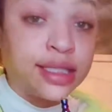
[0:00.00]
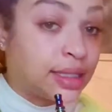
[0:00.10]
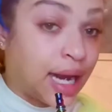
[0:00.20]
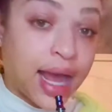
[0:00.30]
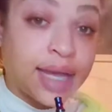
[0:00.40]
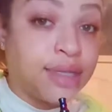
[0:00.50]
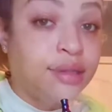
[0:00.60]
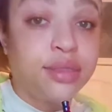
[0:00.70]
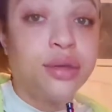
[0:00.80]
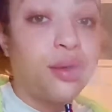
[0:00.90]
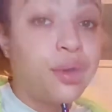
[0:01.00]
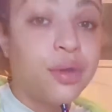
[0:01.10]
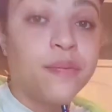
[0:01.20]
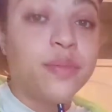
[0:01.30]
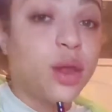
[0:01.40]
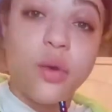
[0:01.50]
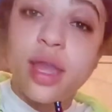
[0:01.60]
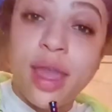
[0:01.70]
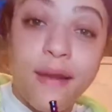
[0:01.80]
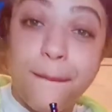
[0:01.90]
slides.
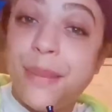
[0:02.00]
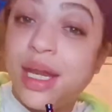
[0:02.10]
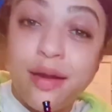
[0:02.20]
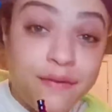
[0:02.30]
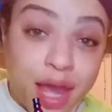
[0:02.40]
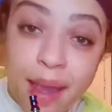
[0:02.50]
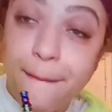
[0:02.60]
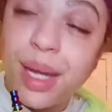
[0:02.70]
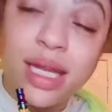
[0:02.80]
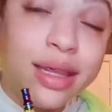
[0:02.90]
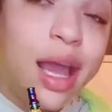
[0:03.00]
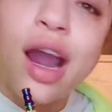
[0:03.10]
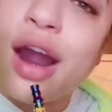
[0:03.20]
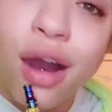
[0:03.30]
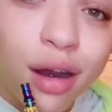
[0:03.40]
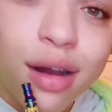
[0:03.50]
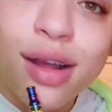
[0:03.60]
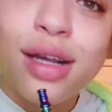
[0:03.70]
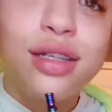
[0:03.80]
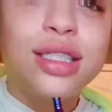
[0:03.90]
Okay, been a fan, been there.
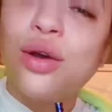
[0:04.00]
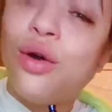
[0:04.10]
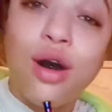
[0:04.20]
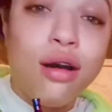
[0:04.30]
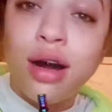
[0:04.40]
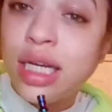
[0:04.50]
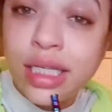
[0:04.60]
So all of this